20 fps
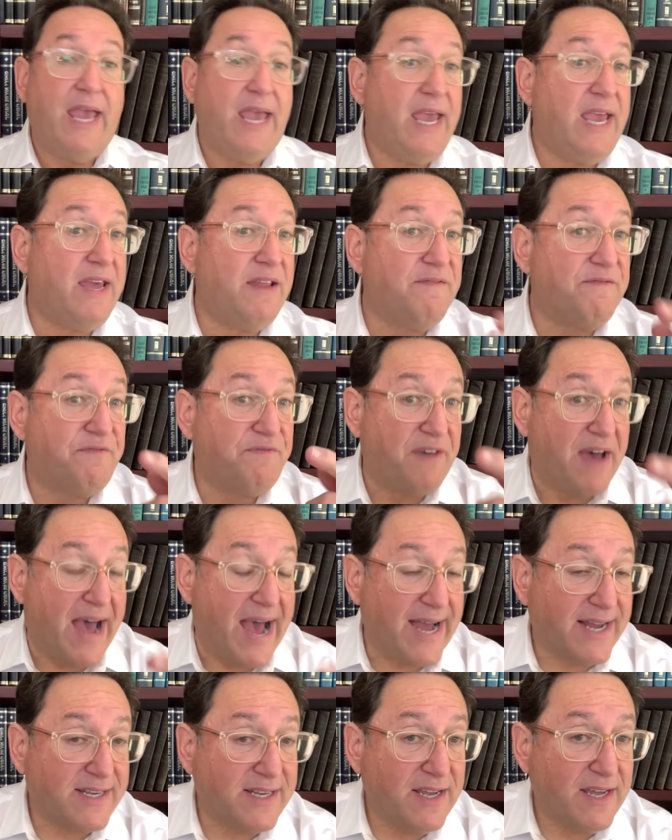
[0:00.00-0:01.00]
In
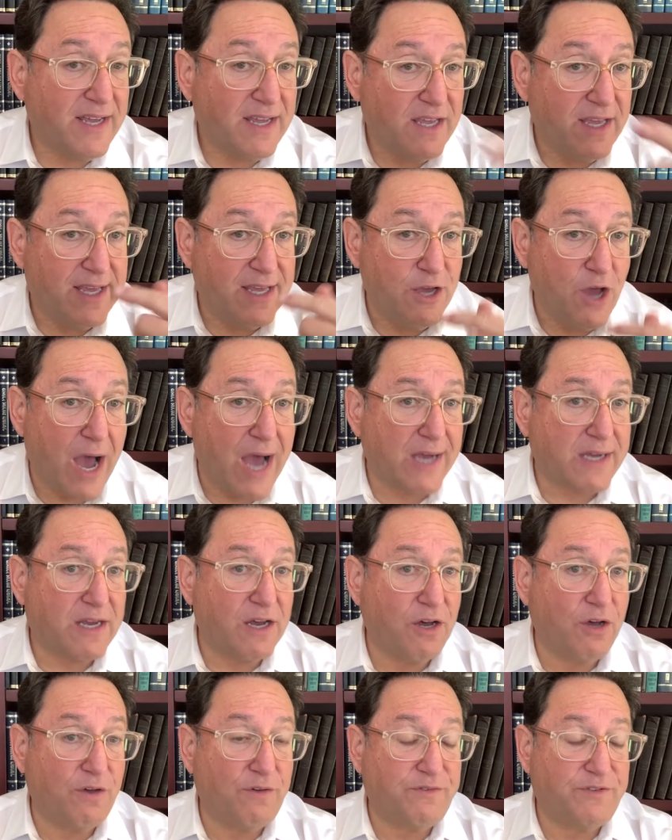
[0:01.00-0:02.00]
fact,
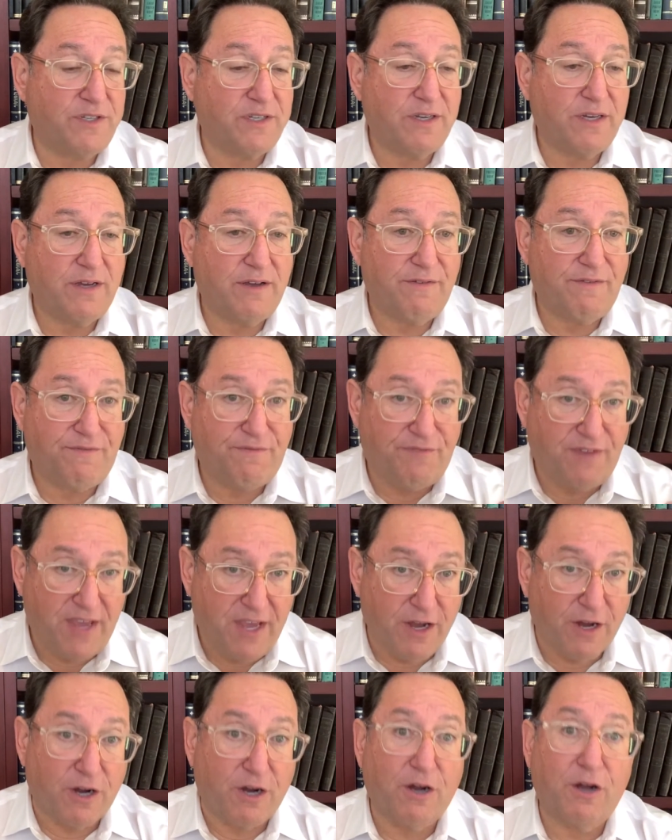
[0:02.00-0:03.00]
Yaakov's
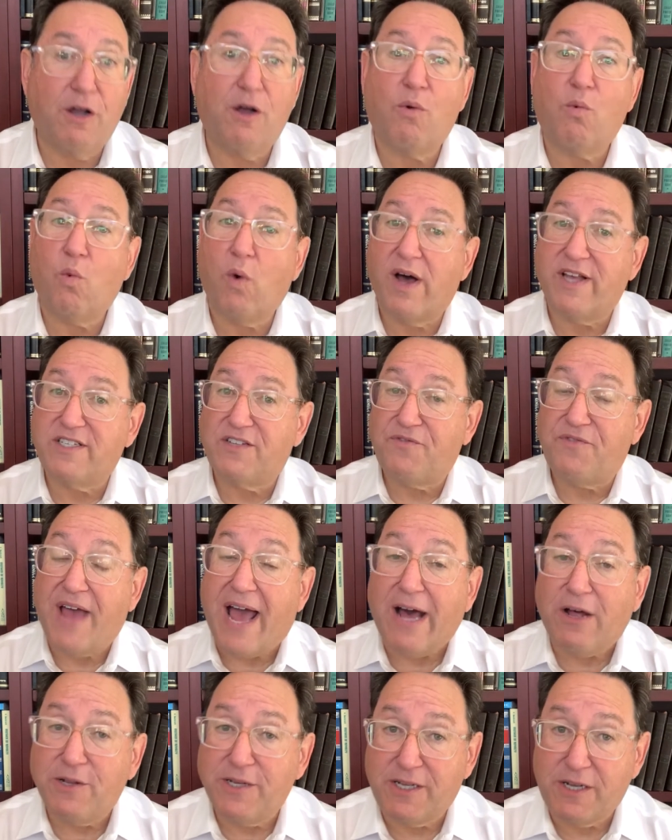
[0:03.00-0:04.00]
fear was
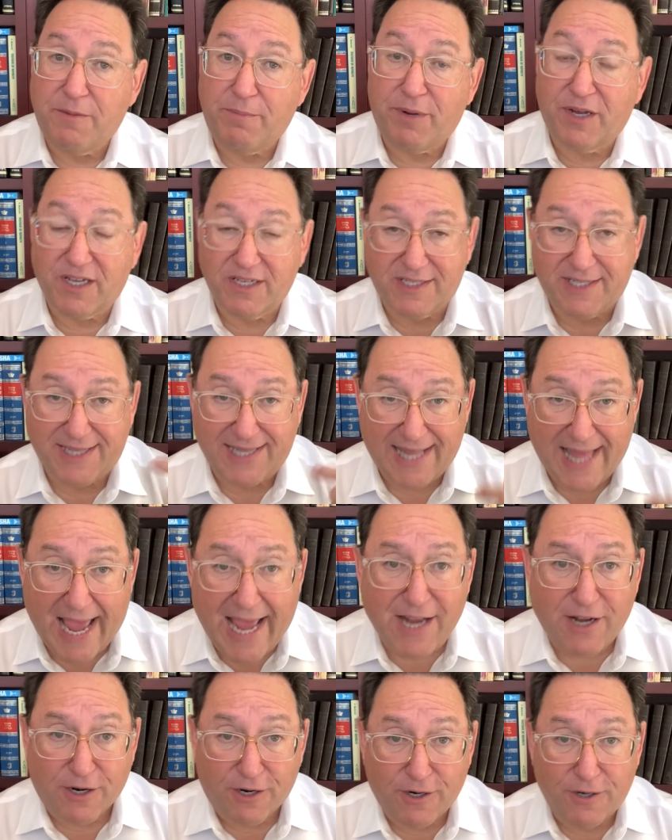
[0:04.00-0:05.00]
founded because
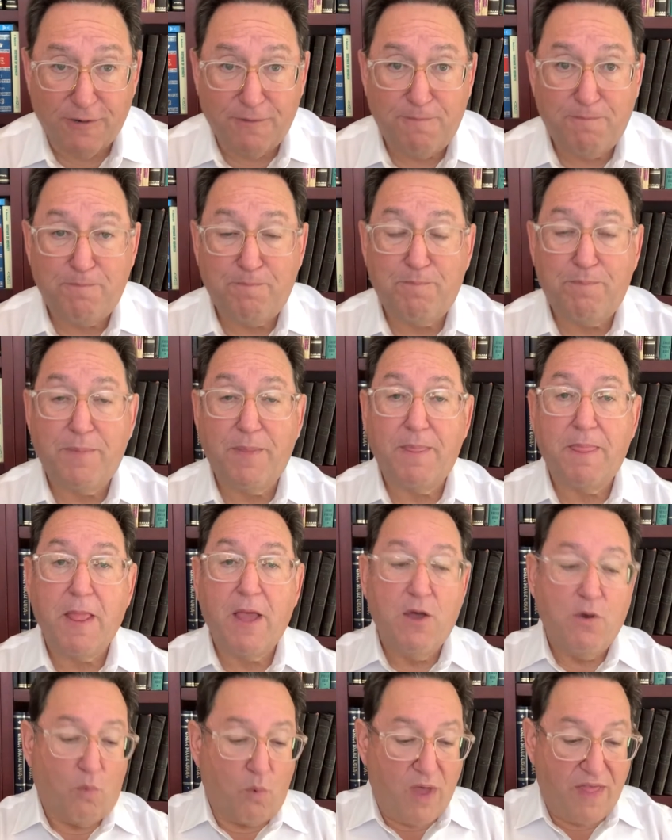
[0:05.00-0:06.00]
later
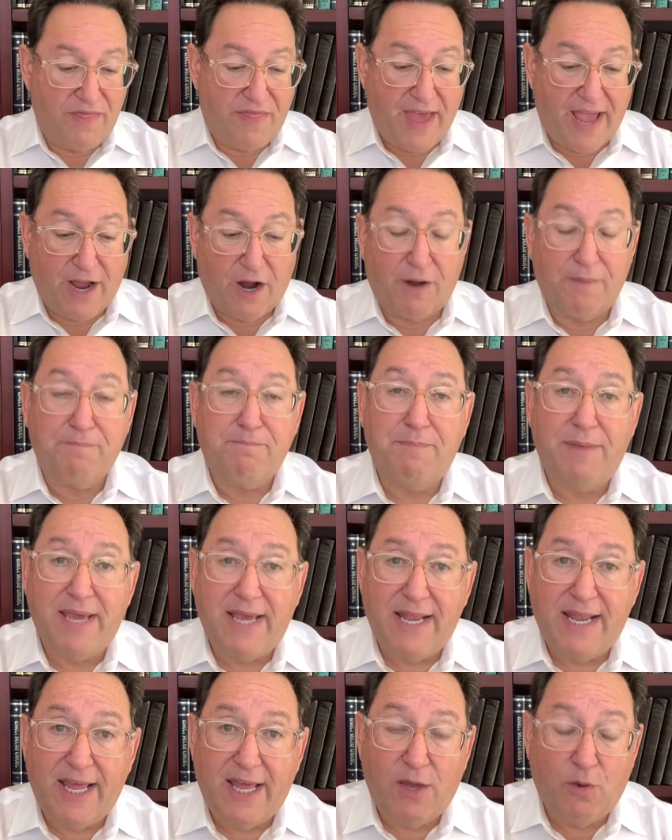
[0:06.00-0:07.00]
when they are
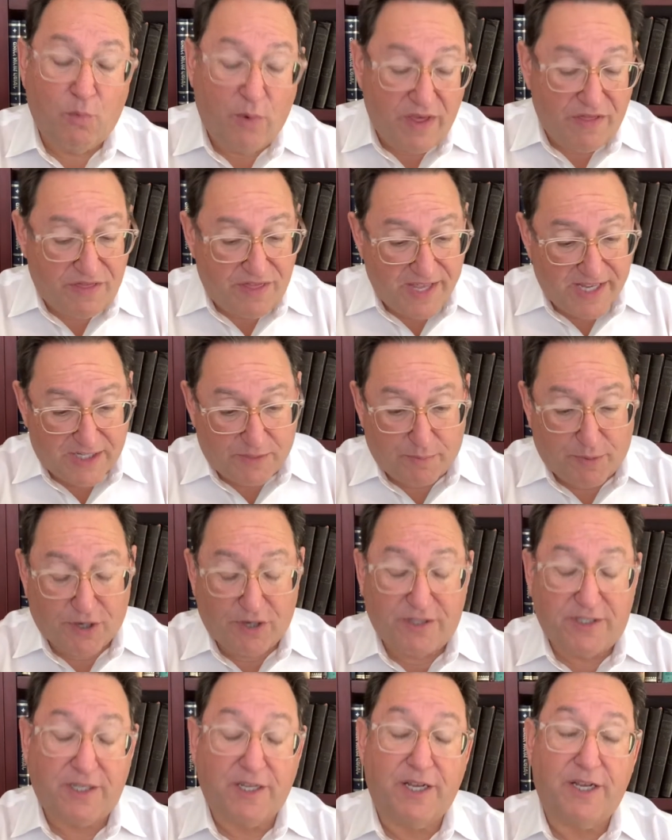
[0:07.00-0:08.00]
meeting with this
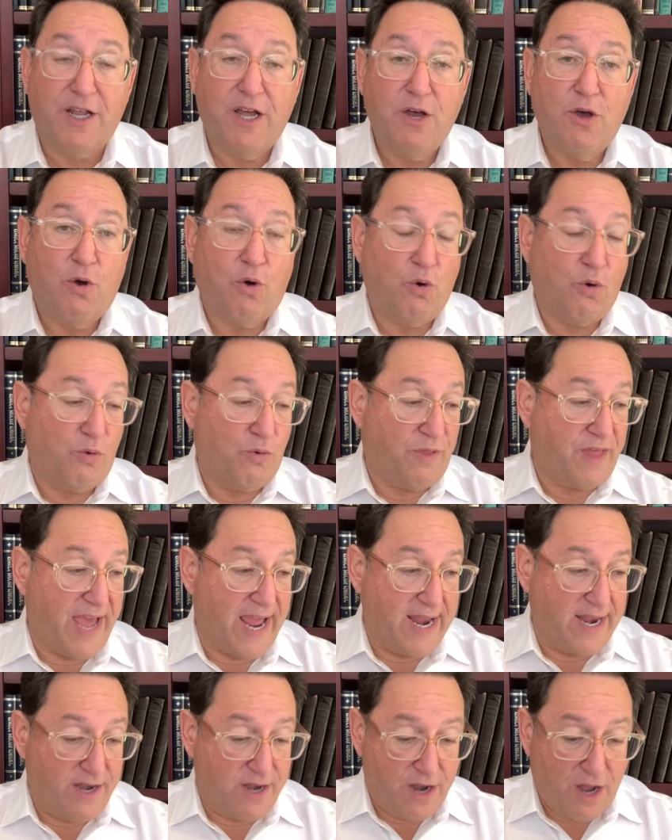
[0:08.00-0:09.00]
person who
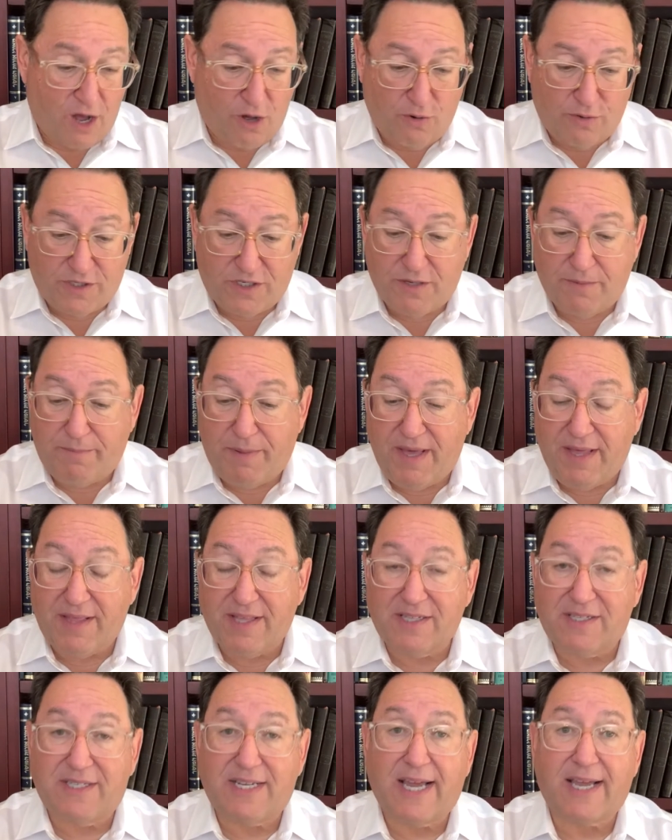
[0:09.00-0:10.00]
they know to be
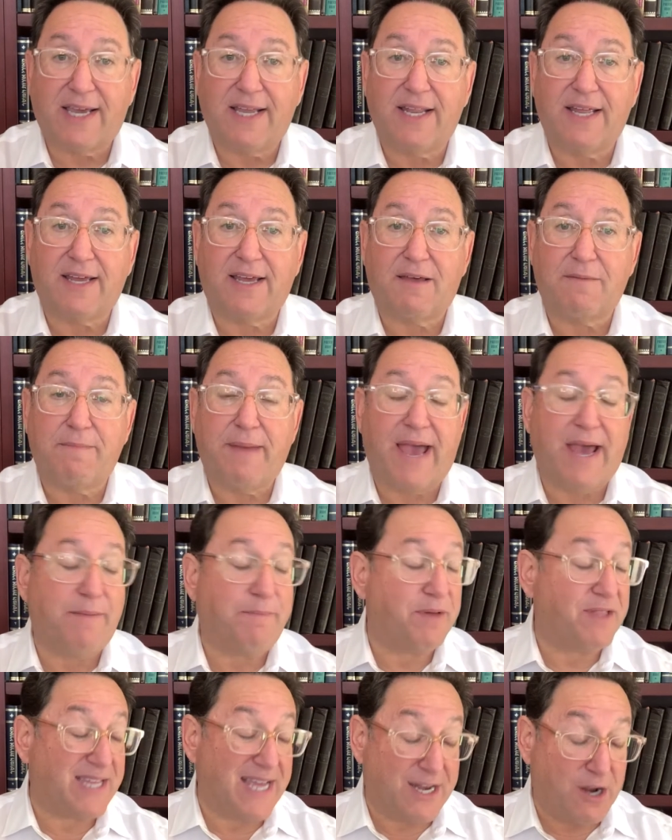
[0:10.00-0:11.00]
the second in command,
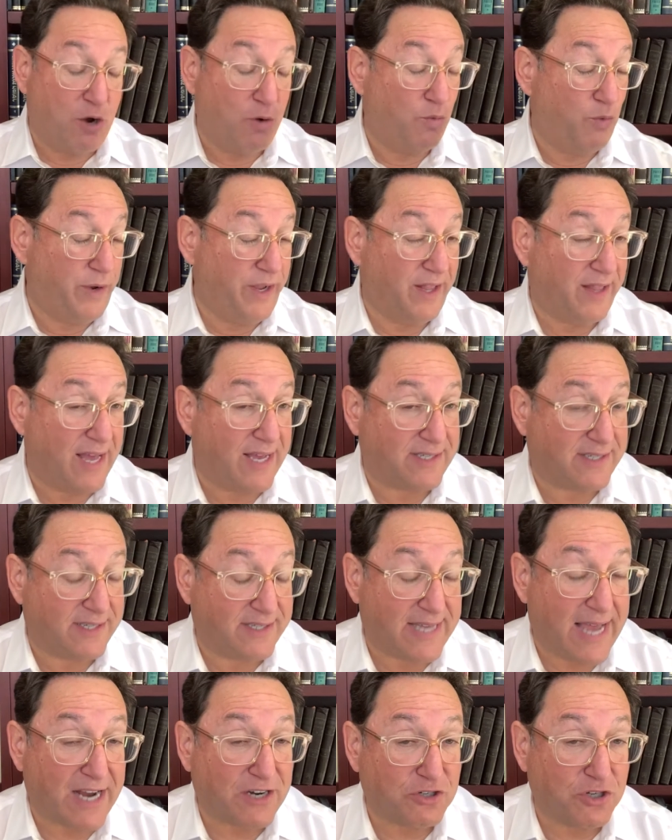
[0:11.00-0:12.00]
but they don't realize
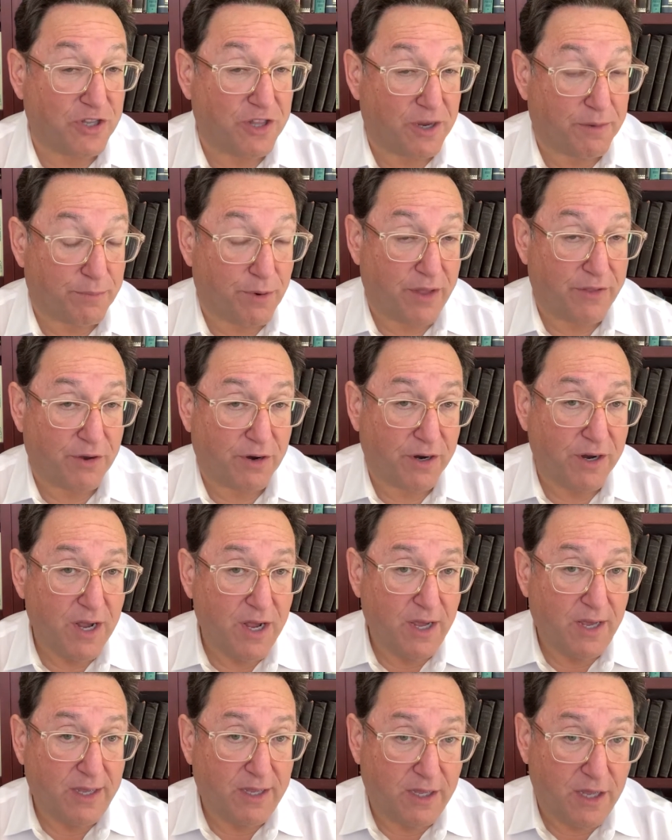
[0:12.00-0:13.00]
is actually their brother
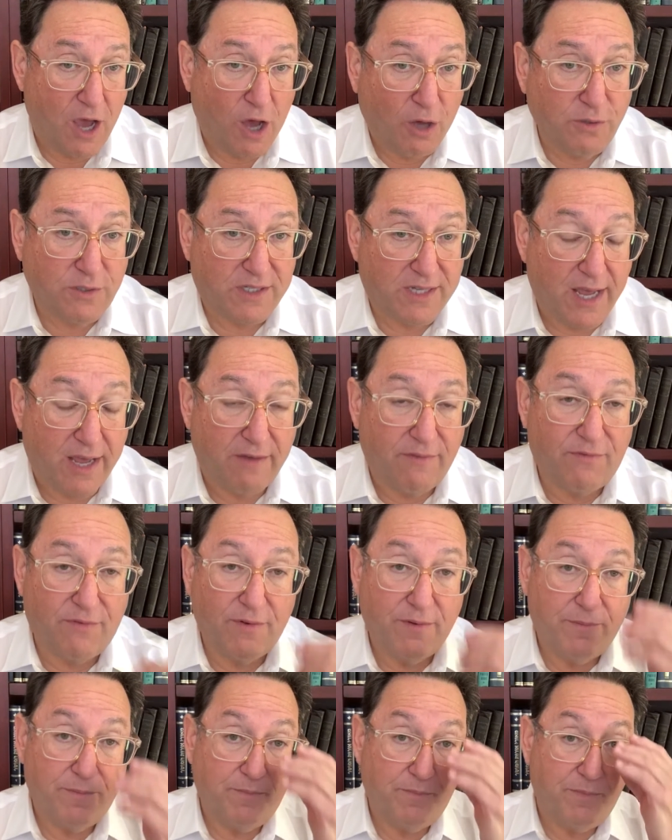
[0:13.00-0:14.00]
Yosef,
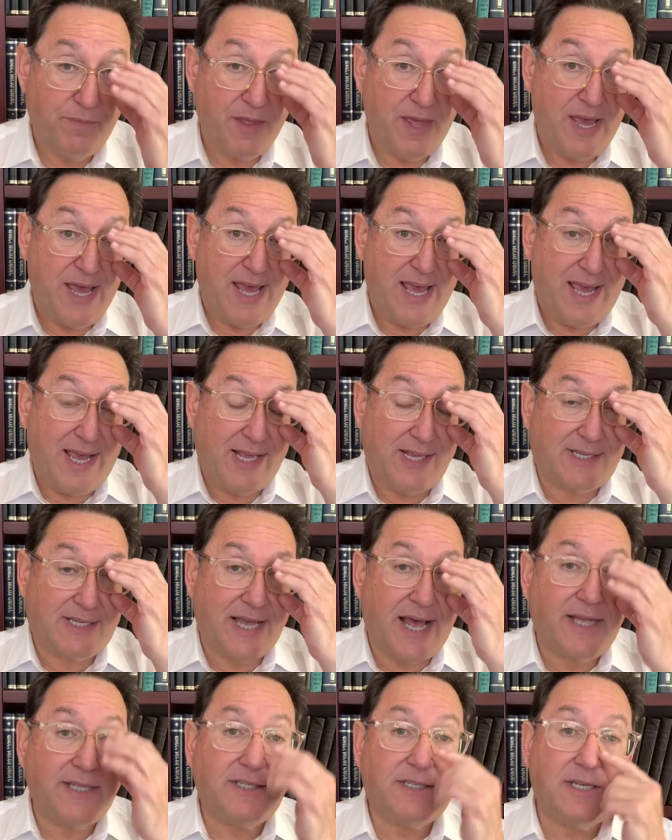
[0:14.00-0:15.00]
he
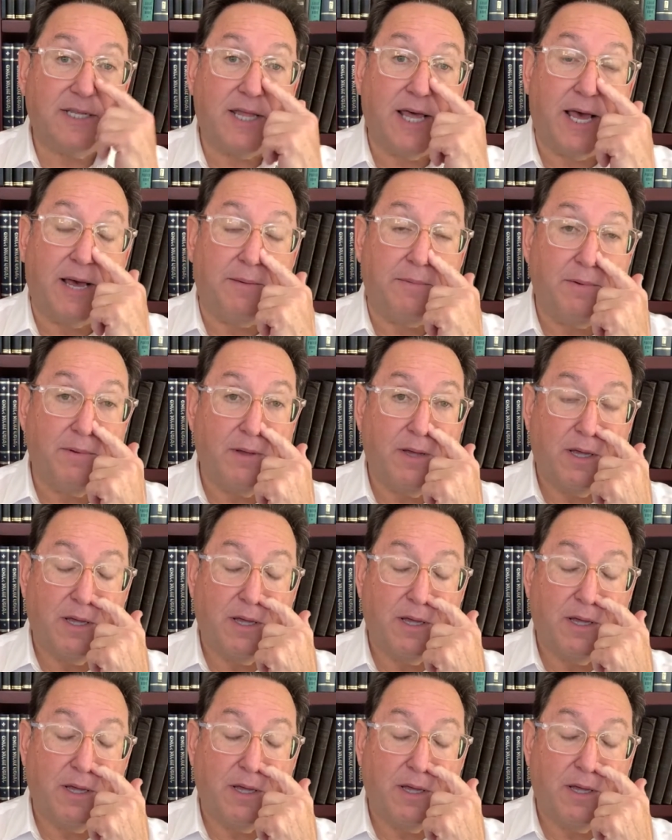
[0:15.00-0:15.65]
says to them,